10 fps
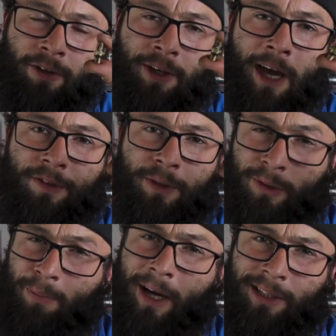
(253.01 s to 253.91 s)
You have to use
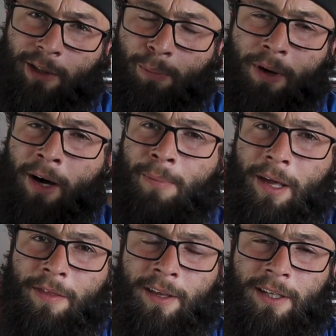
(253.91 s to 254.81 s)
a bicycle pump. I
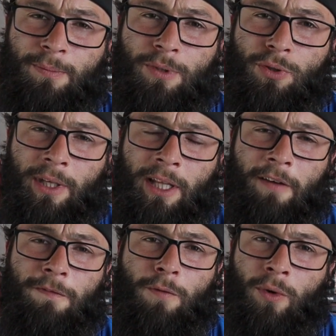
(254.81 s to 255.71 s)
think it's between
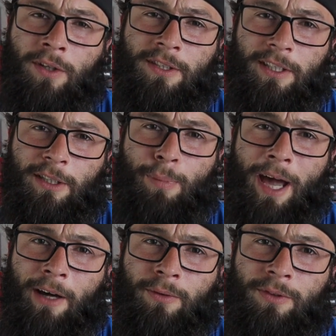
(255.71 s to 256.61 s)
like 4 and 6
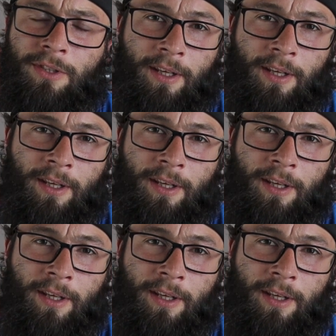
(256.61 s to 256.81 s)
pounds.